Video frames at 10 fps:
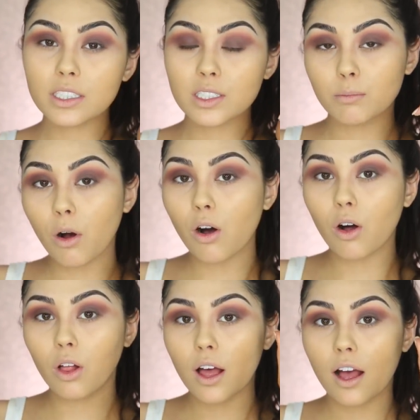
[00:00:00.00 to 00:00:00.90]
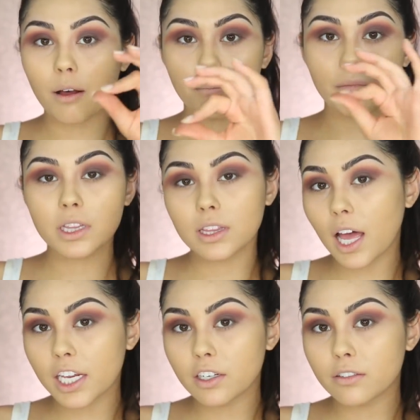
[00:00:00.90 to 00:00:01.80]
small
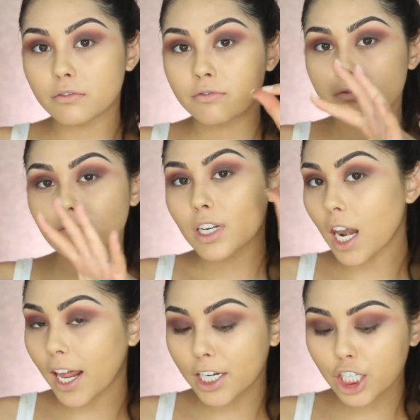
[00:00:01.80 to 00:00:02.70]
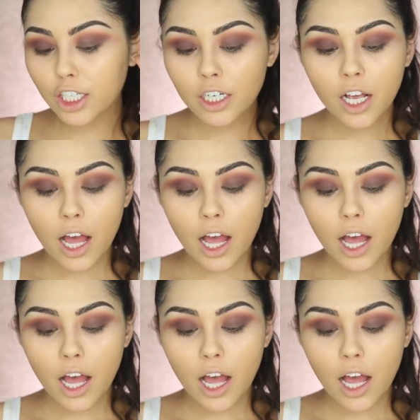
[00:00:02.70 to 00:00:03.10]
line of liner,